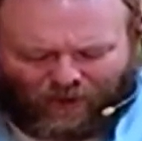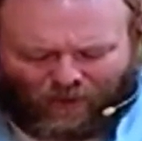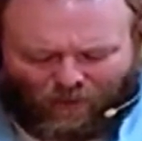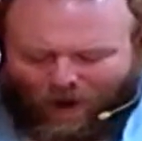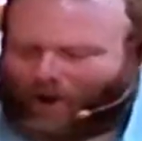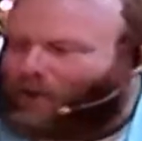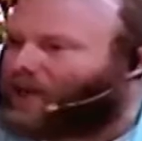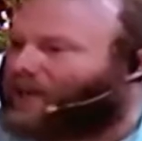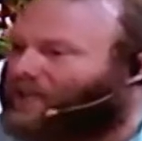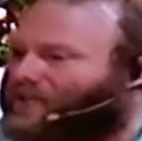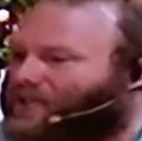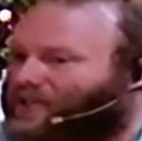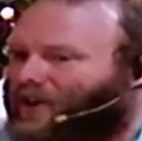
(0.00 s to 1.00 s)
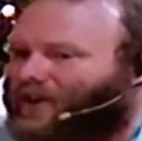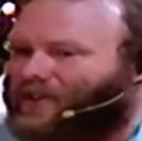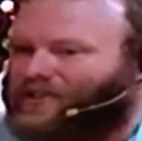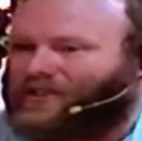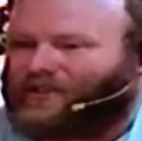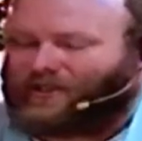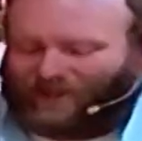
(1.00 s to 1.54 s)
Well, we can start
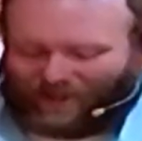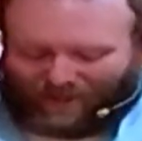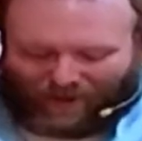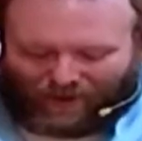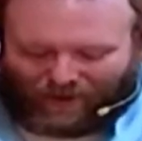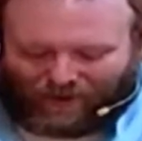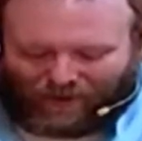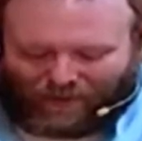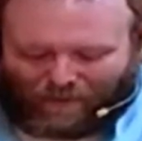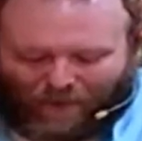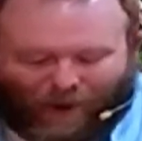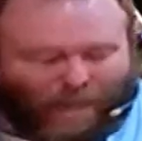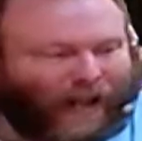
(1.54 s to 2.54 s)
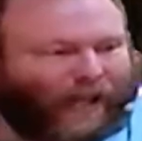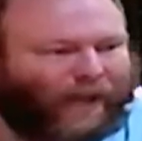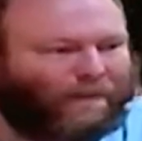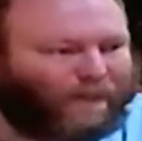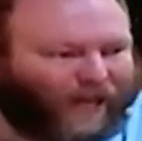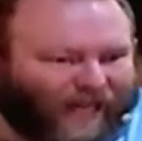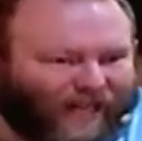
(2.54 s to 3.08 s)
by making
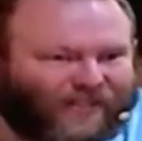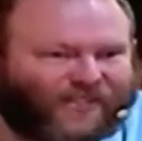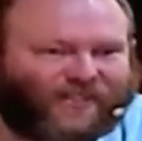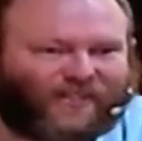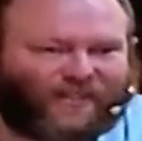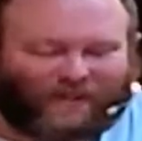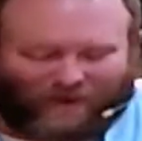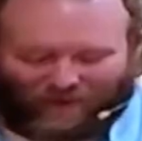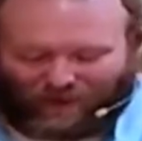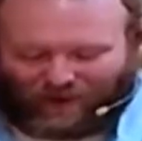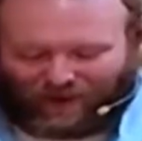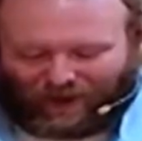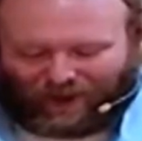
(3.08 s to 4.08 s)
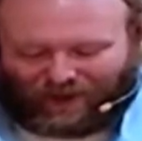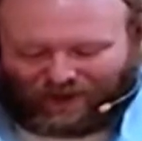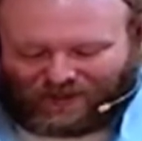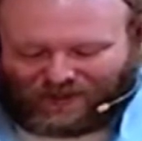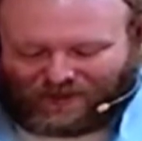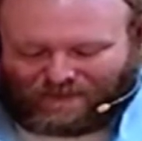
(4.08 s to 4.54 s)
peace with others.